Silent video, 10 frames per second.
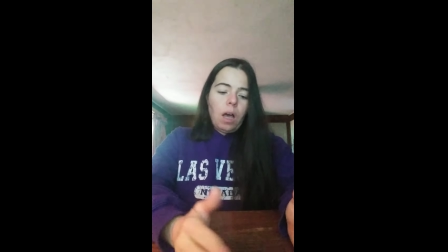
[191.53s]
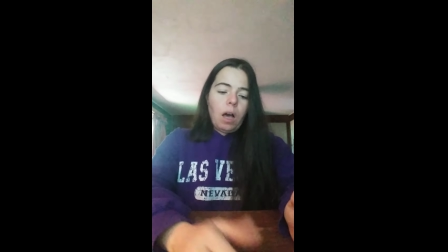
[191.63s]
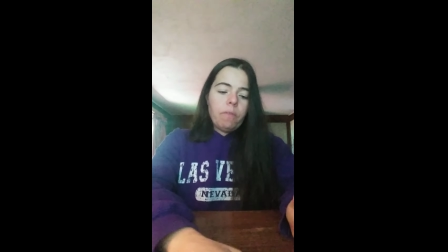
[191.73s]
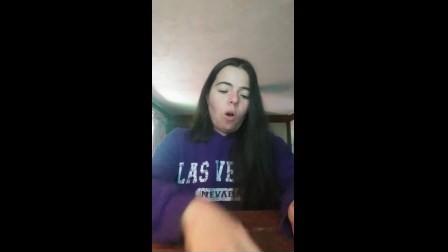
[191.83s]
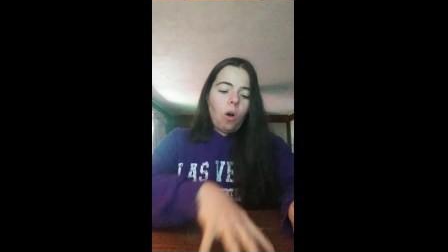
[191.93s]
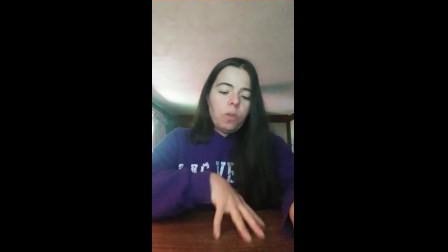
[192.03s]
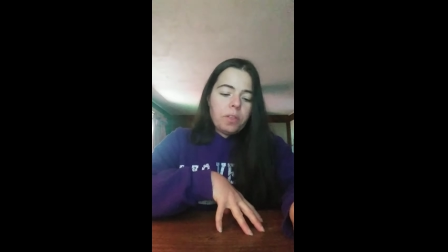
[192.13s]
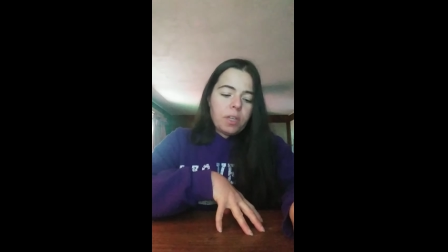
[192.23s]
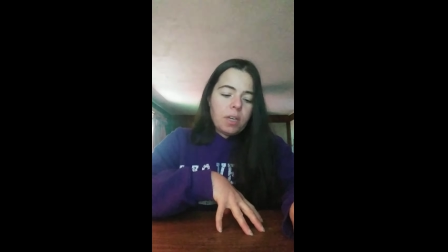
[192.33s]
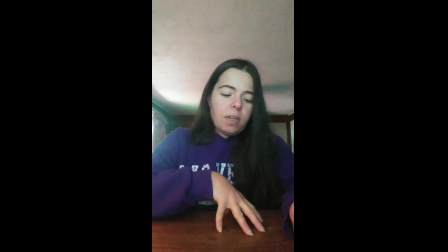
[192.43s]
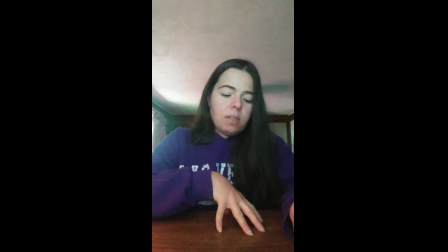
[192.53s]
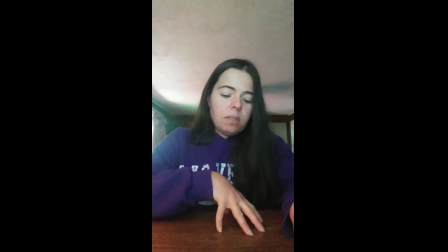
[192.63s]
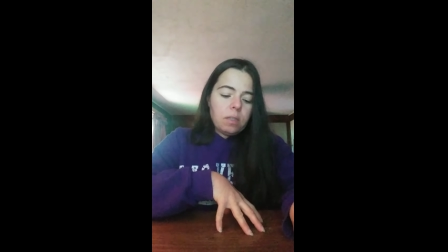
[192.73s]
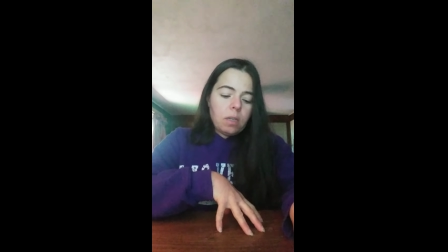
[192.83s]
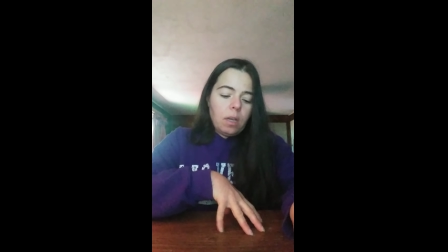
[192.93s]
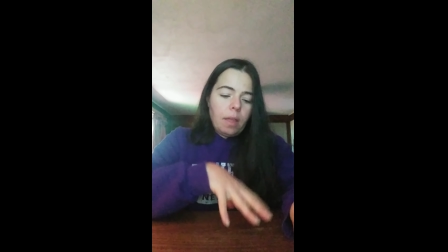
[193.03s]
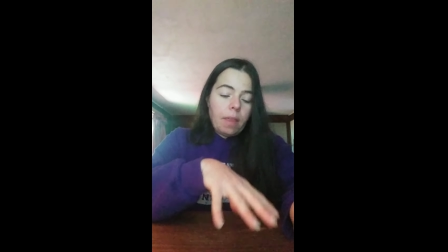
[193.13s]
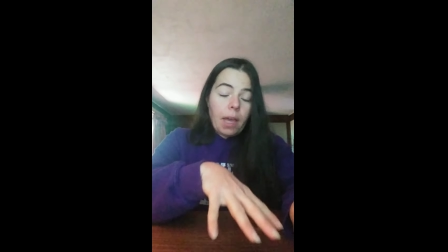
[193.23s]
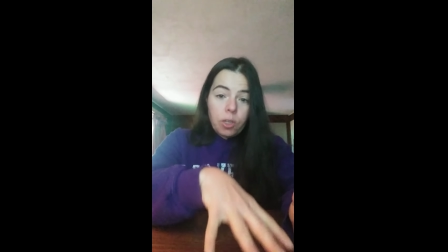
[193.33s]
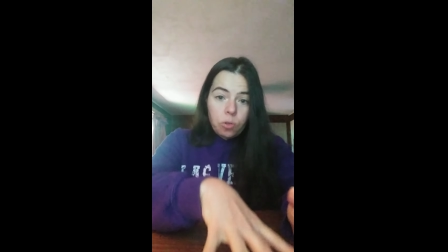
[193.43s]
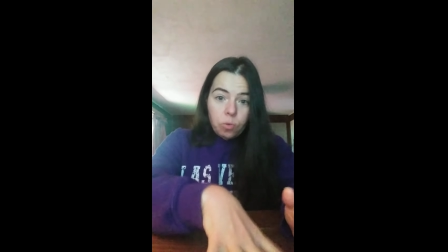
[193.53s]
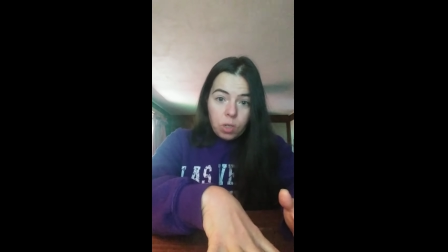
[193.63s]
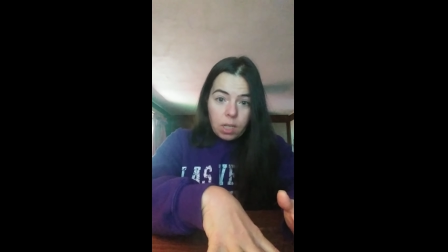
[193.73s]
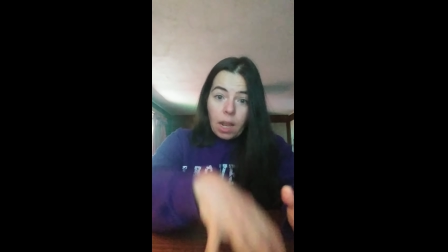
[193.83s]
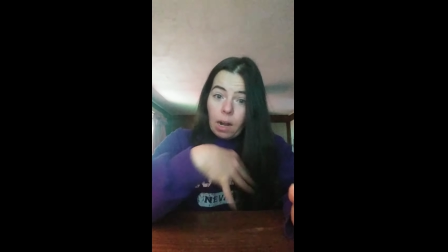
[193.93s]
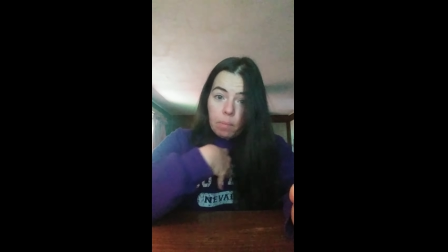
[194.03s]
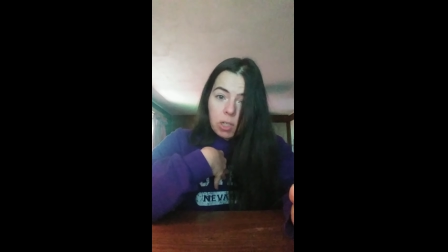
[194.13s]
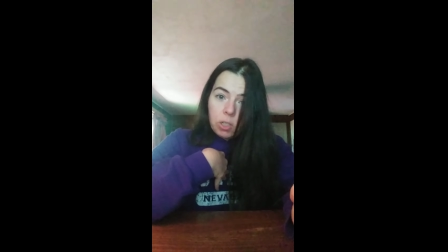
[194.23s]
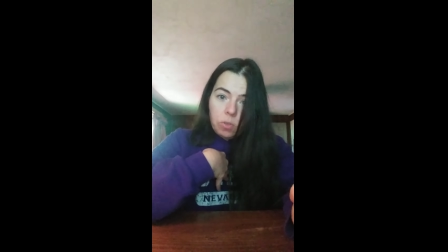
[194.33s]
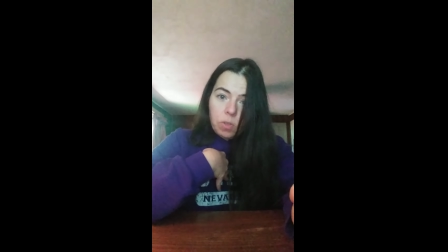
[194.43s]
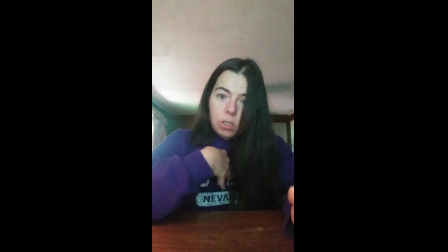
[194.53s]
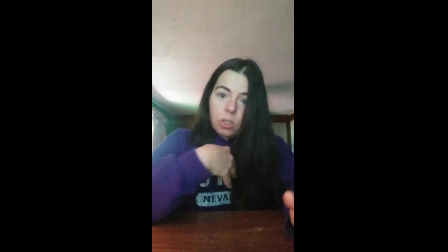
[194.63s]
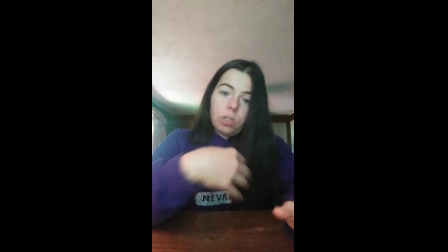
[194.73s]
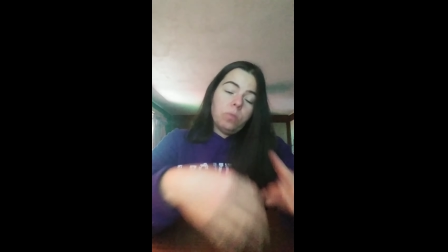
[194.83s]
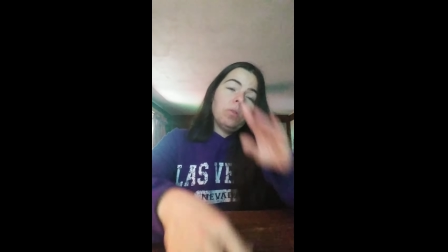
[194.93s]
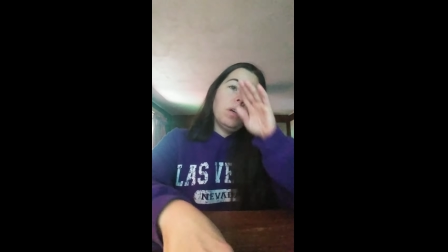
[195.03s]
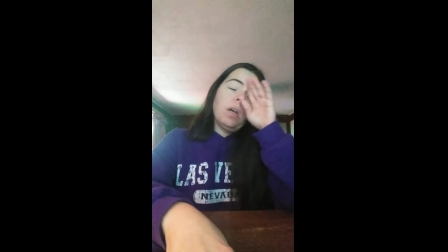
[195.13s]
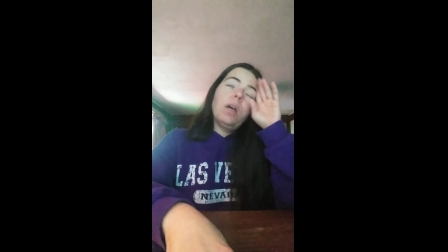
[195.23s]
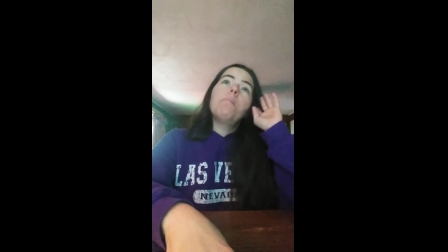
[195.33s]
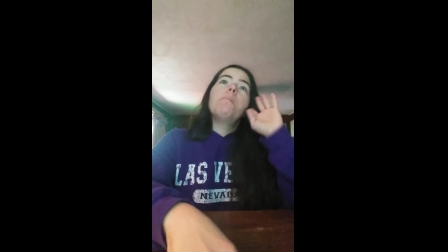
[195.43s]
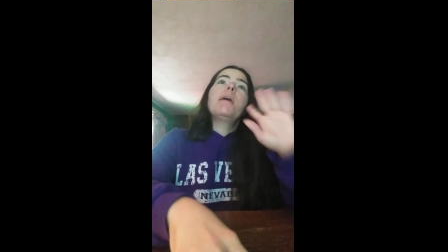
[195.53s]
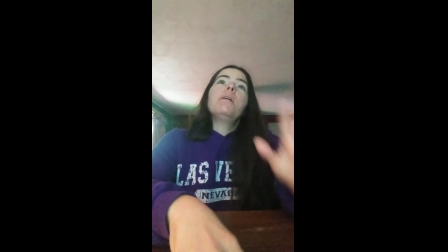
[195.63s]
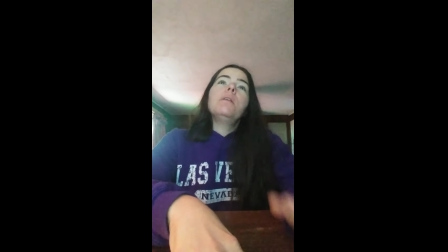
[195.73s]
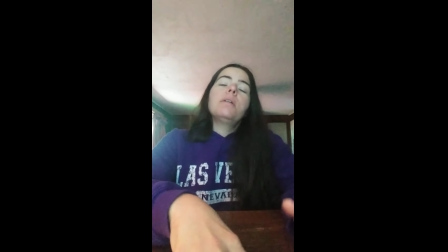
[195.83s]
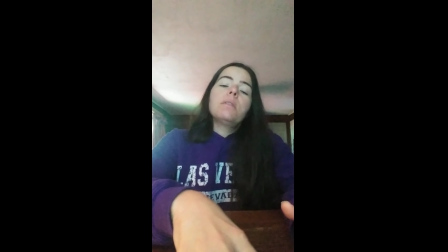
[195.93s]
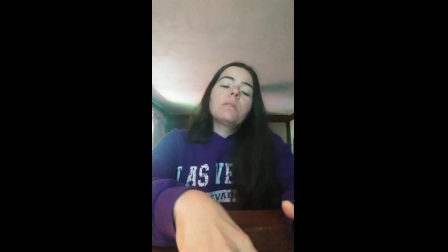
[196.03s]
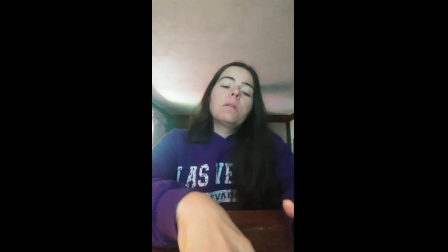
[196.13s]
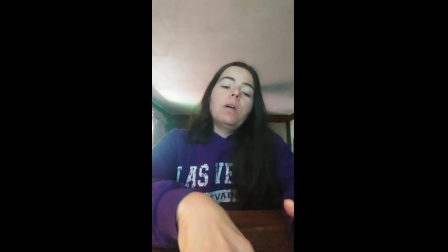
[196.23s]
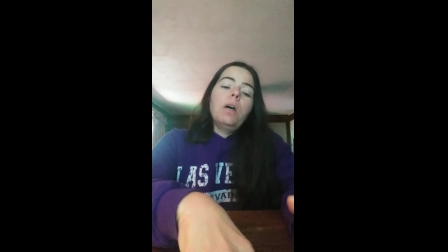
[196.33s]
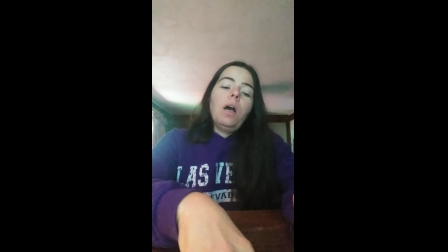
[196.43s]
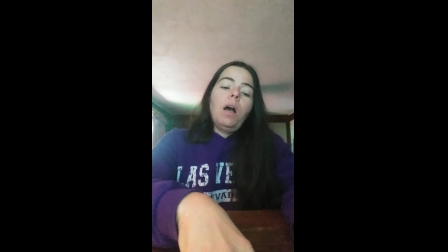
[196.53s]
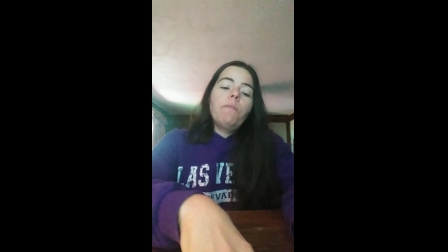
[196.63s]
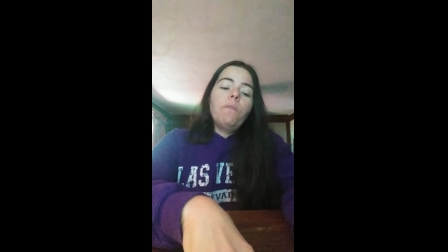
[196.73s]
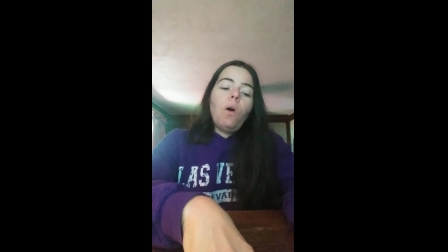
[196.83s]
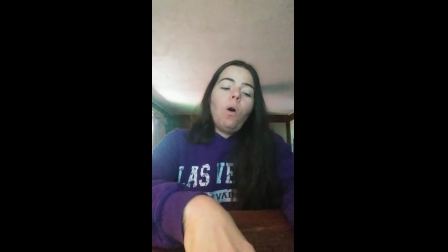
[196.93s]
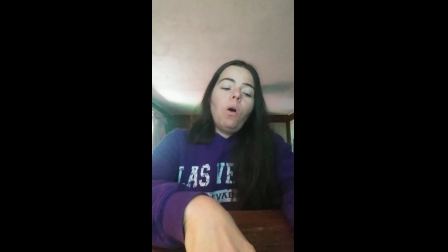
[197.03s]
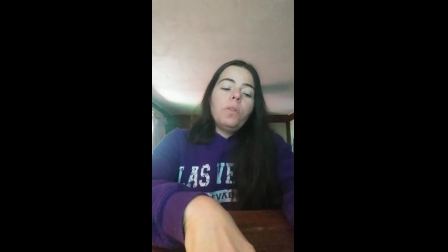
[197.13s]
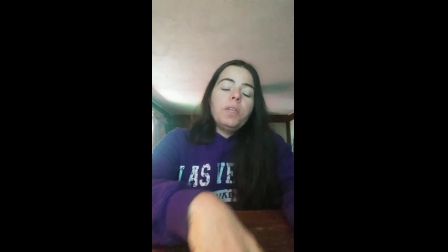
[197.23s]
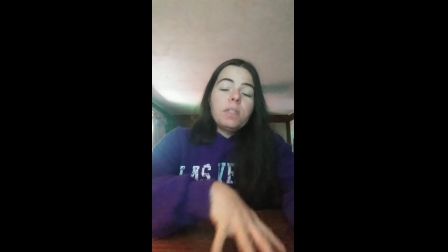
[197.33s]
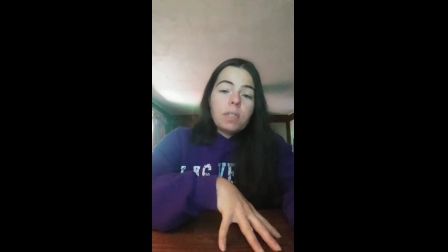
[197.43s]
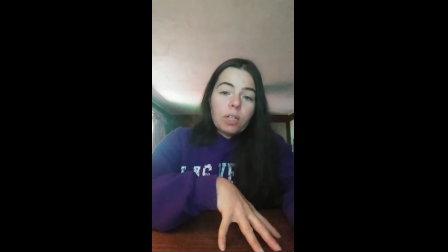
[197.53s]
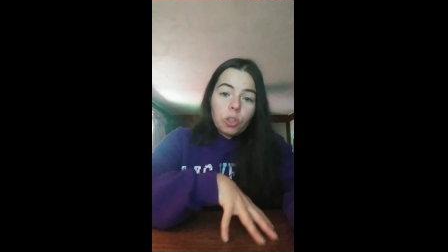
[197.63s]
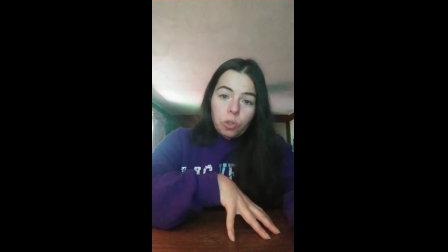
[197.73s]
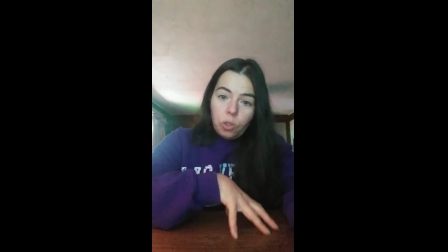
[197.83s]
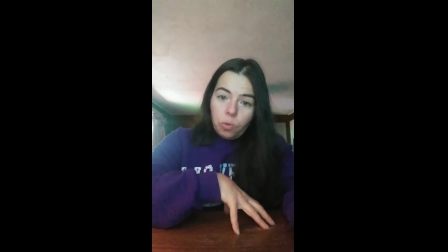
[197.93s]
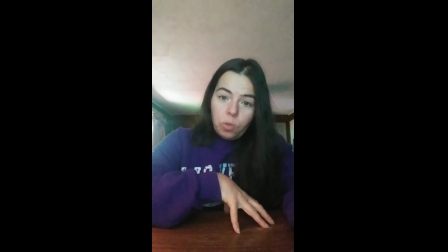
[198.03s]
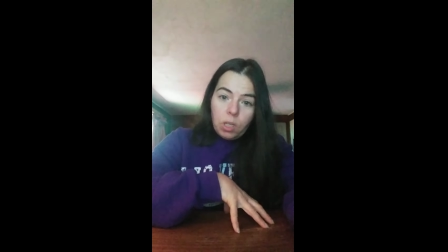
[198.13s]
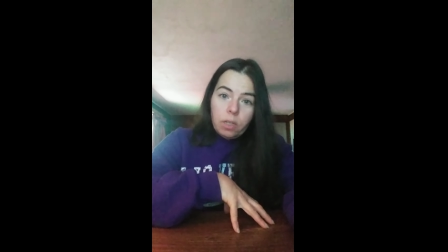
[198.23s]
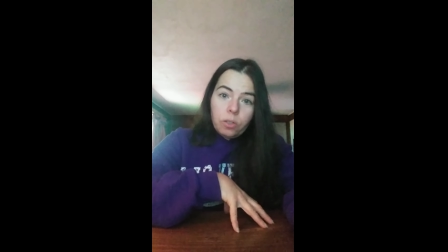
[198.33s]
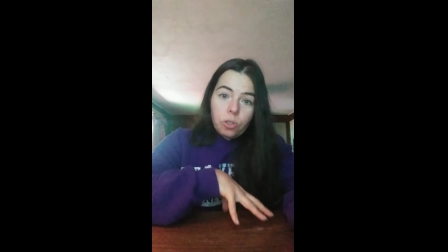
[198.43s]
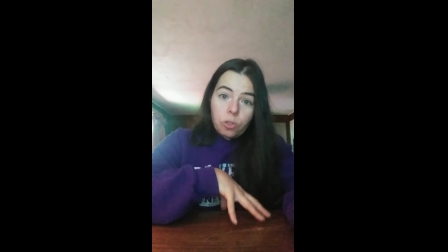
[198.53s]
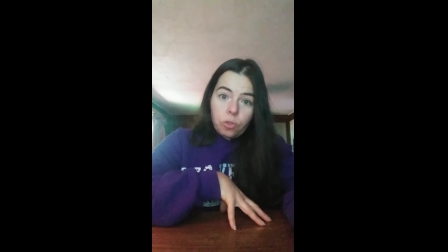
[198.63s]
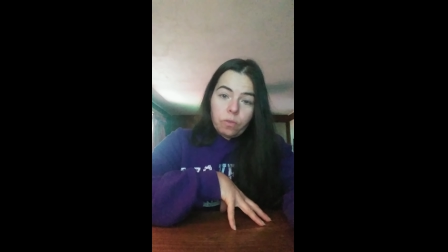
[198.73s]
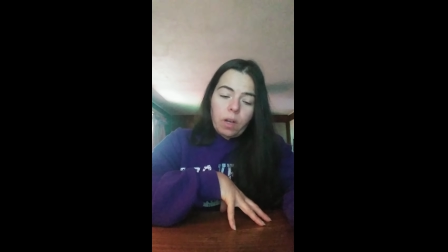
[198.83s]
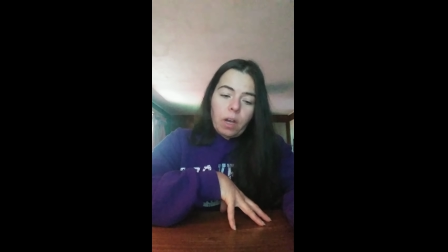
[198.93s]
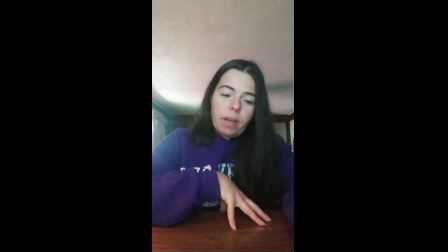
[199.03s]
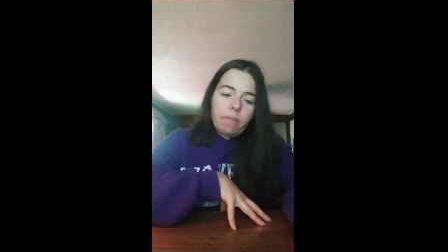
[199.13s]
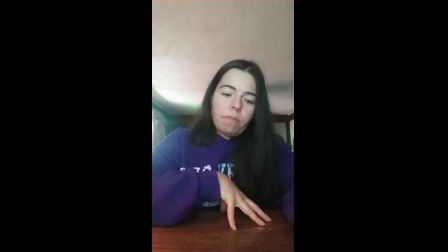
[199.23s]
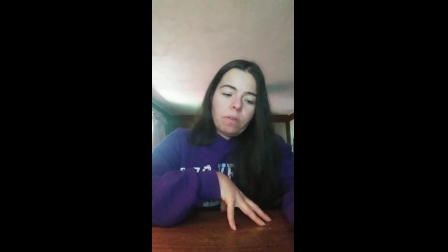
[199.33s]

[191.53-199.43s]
of all the things that you need. And I'm going to do this too. Make a list of all the essentials you need to survive.